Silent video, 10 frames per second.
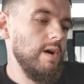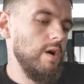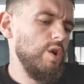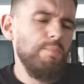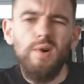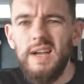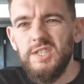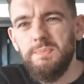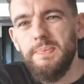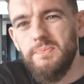The
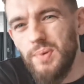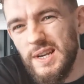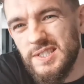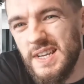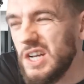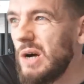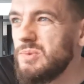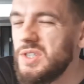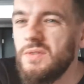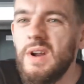price tag
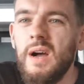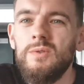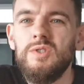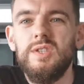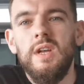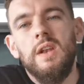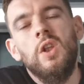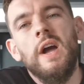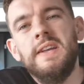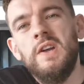comes in around
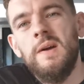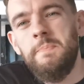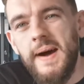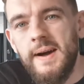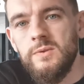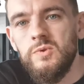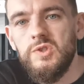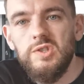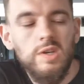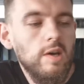
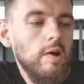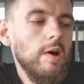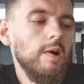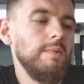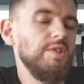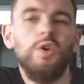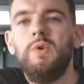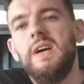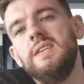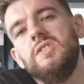£99. I don't know
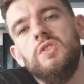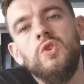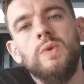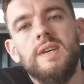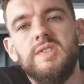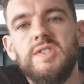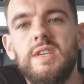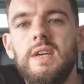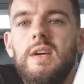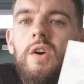what that is in US.
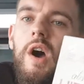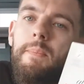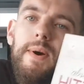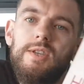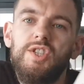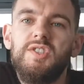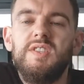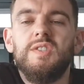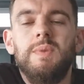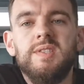I purchased
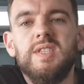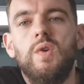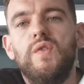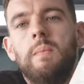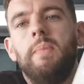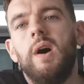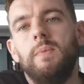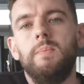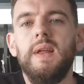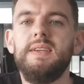these myself from
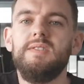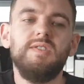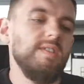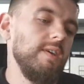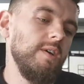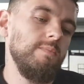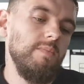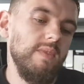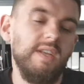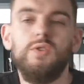Barber Blades.
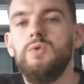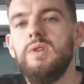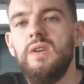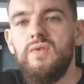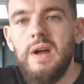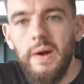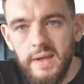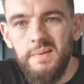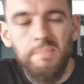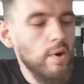They do deliver out
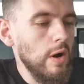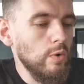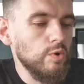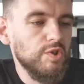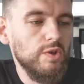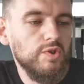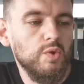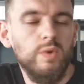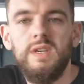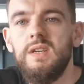here in Prague also,
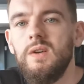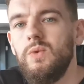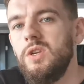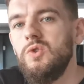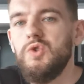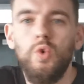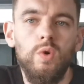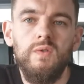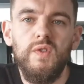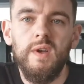so we use
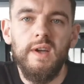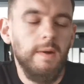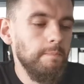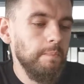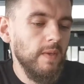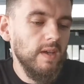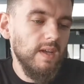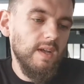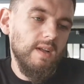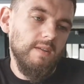all of
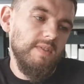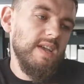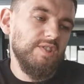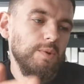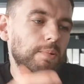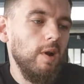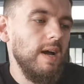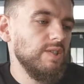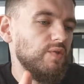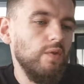their
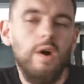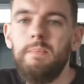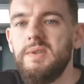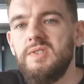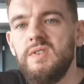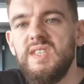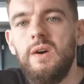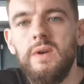supplies for our business